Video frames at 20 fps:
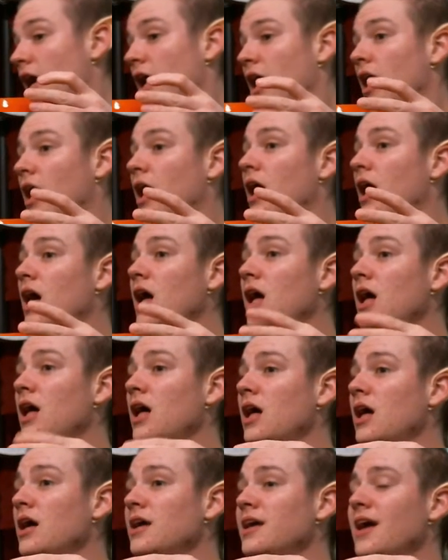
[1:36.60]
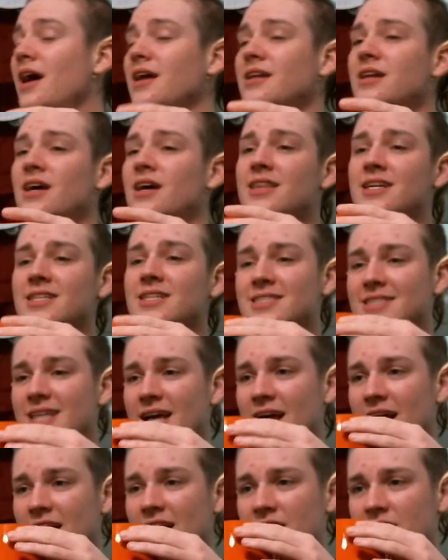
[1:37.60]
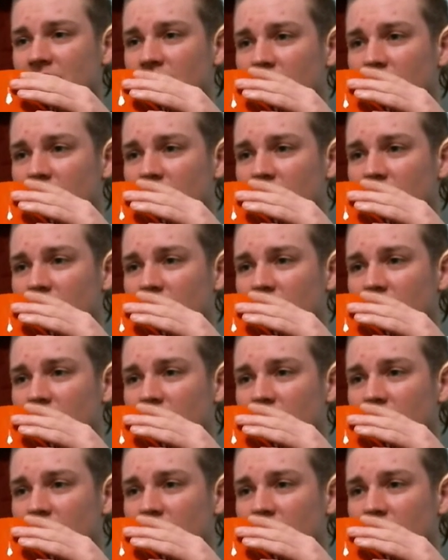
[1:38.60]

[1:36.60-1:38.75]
Yeah, nothing to say.